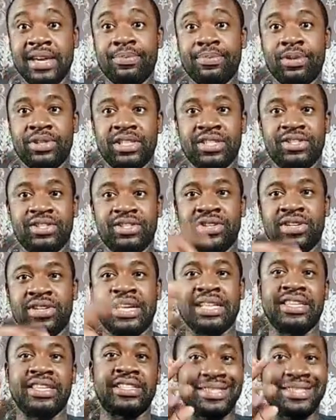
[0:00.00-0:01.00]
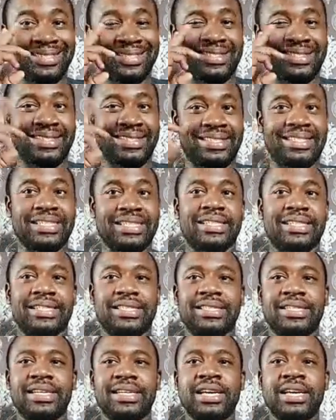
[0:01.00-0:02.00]
but it's another thing to see
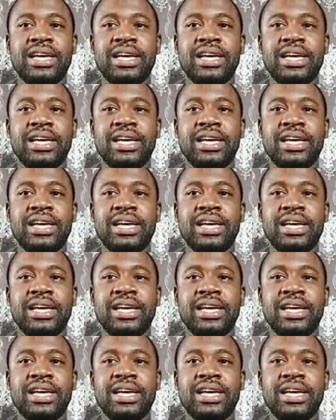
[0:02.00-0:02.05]
it.